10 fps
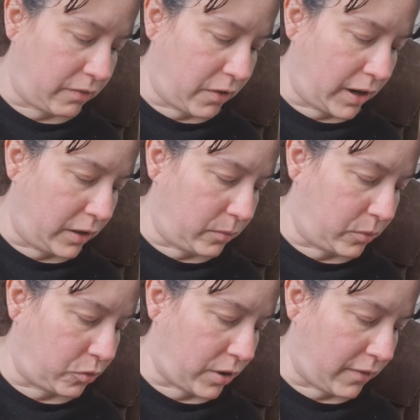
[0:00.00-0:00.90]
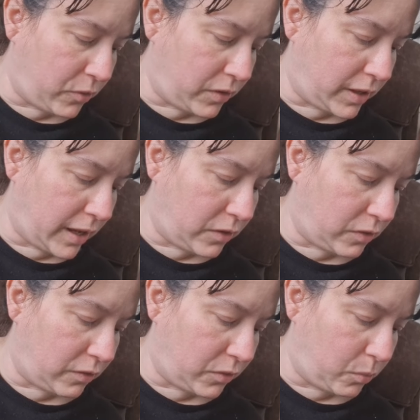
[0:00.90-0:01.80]
Violet will travel to the
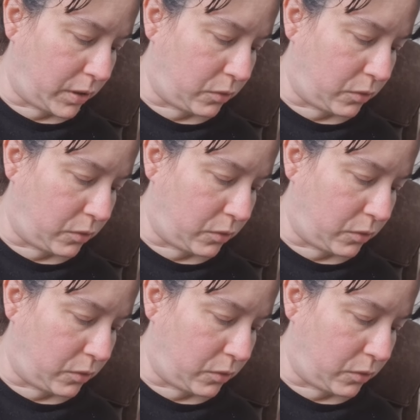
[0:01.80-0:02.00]
edges of the